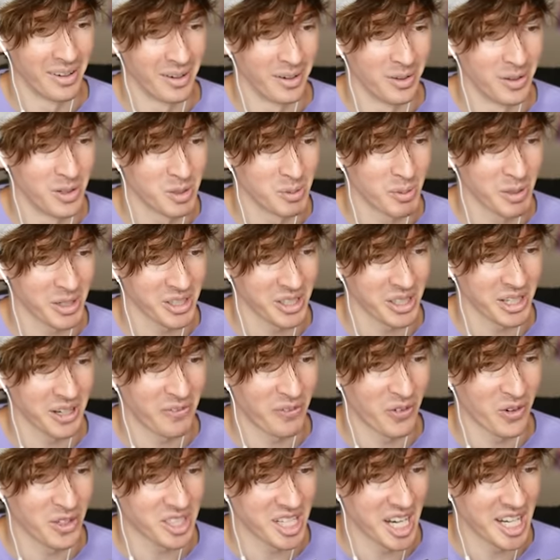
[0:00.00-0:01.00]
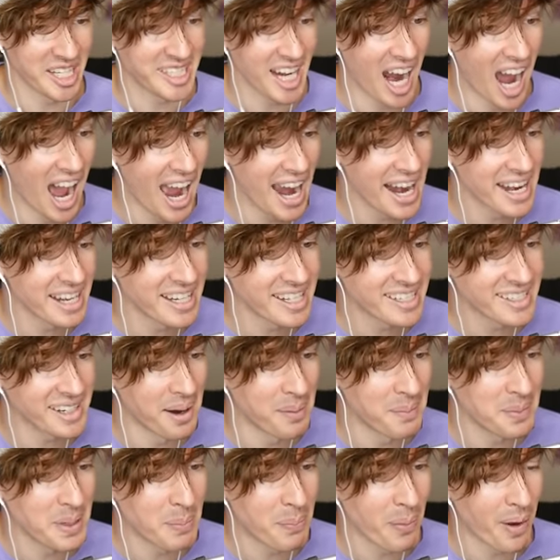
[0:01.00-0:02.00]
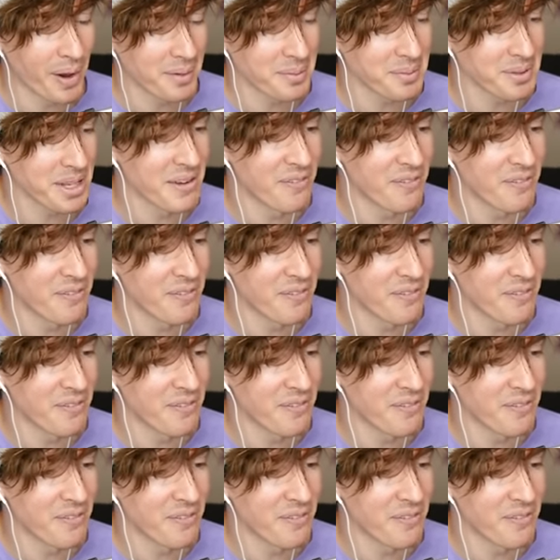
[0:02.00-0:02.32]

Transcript: Who's most likely first to die in a zombie apocalypse?